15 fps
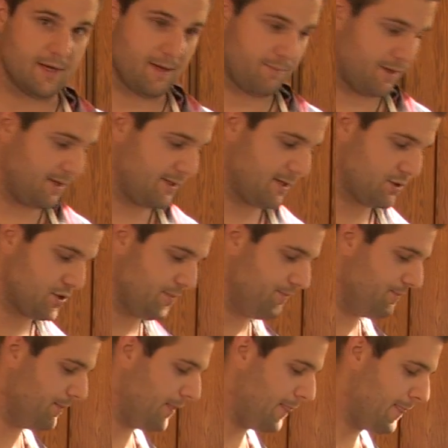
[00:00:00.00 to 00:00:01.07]
not pay
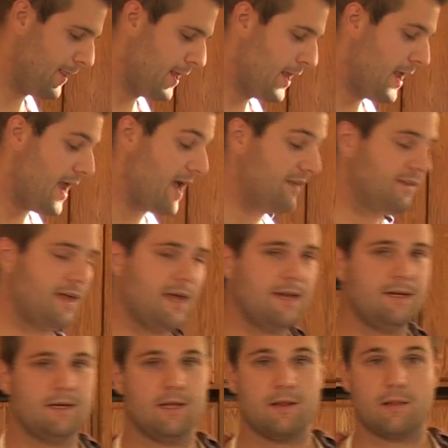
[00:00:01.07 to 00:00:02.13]
attention. And
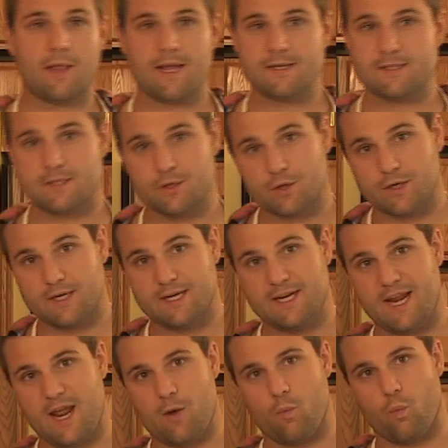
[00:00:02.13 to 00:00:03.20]
then last, you're gonna
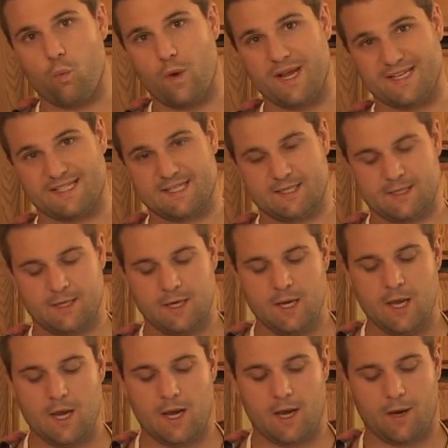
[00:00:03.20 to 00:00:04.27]
need a whisk.
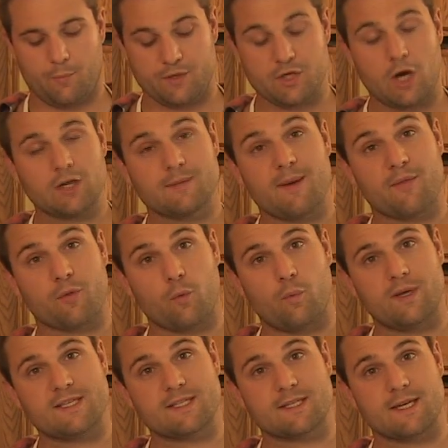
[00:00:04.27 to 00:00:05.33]
We talked about the
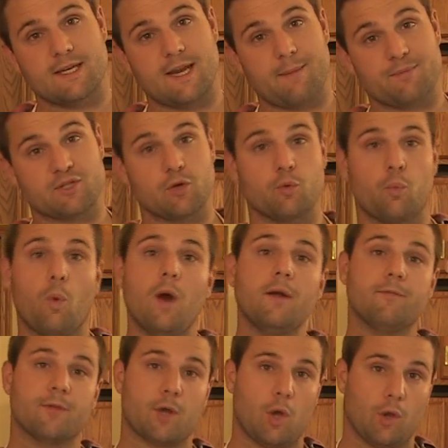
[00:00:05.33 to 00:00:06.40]
whisk in episode 1
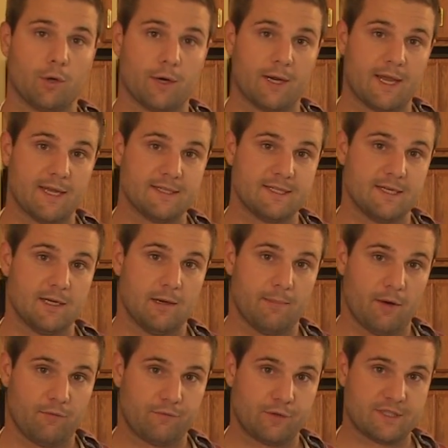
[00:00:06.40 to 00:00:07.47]
of the Culinary Cantina
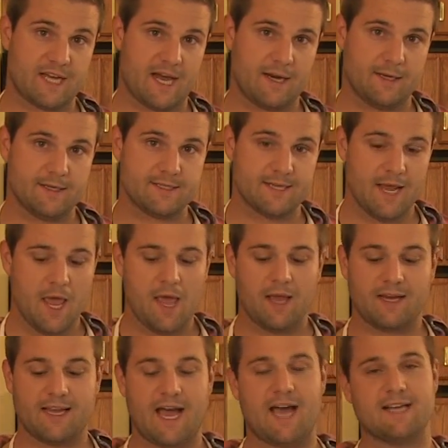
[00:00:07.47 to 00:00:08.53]
about frittatas.
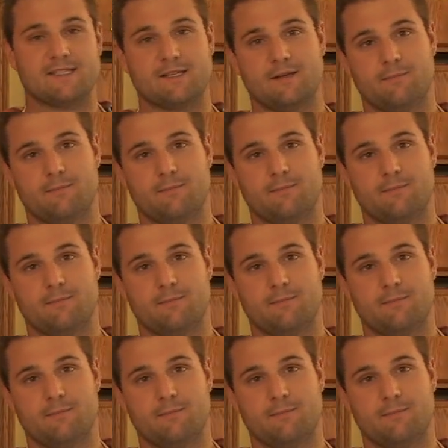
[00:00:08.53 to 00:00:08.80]
Guys,